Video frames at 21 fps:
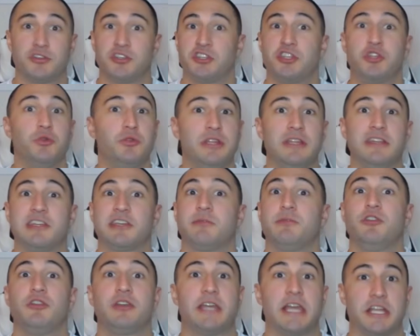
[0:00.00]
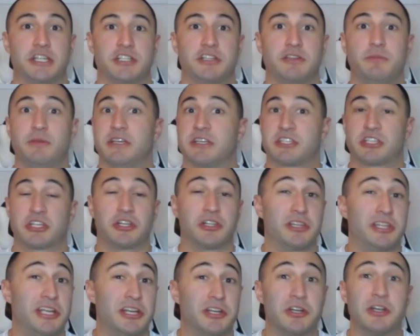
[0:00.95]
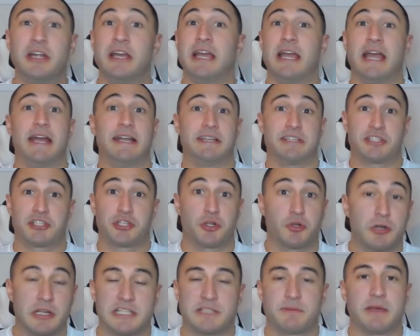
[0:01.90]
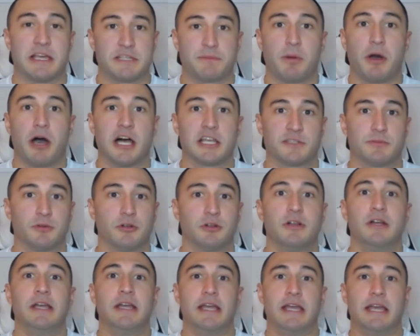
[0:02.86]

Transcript: you need the communication to be as clear and as crisp as possible